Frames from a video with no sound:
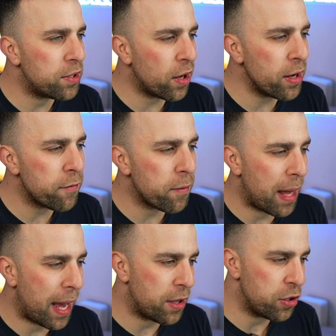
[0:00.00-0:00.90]
aside from
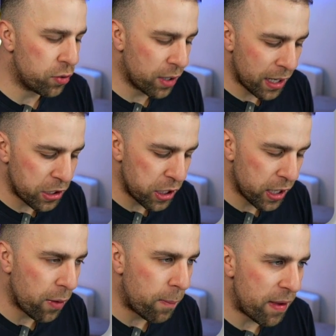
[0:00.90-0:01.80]
that, you can actually
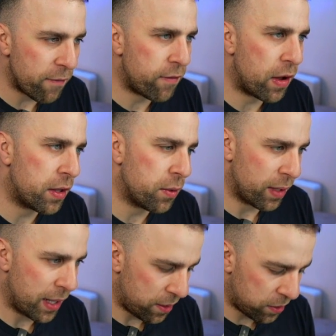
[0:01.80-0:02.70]
go a bit further
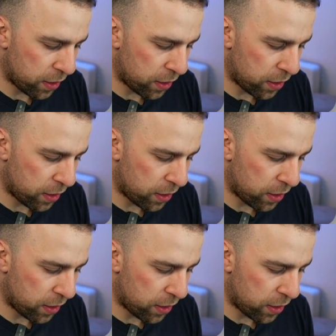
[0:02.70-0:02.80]
with it.